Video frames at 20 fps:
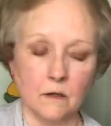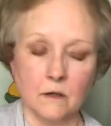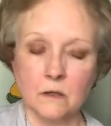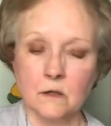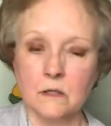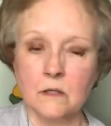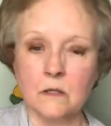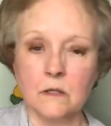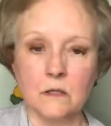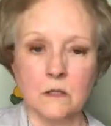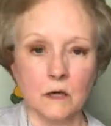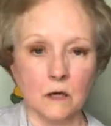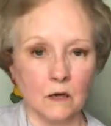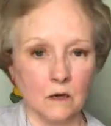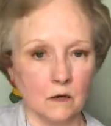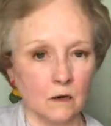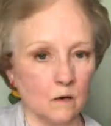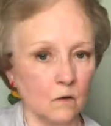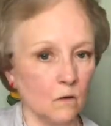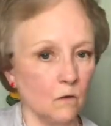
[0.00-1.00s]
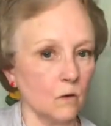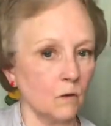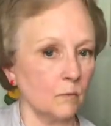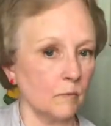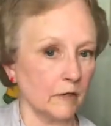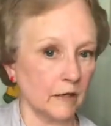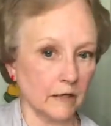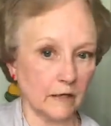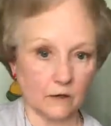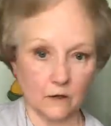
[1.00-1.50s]
so
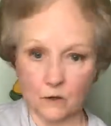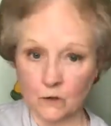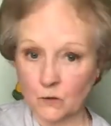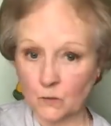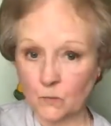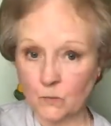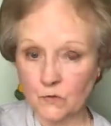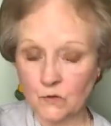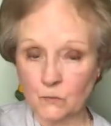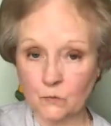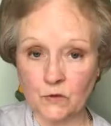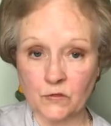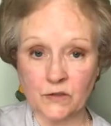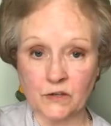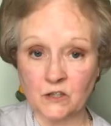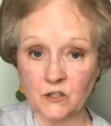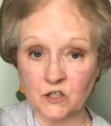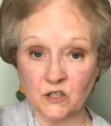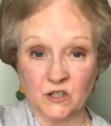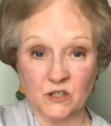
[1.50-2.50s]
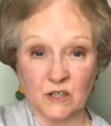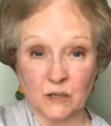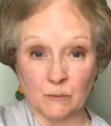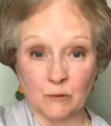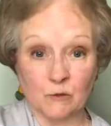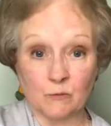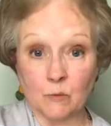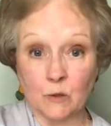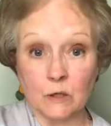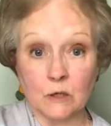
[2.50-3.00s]
many homes within just a
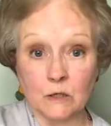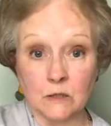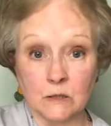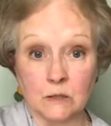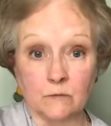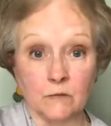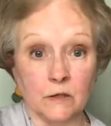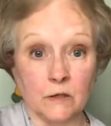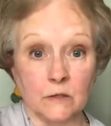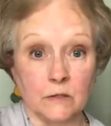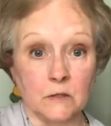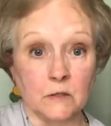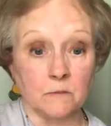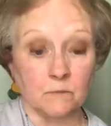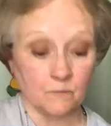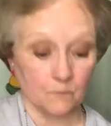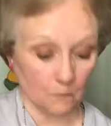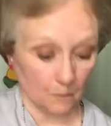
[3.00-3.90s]
couple of blocks of us.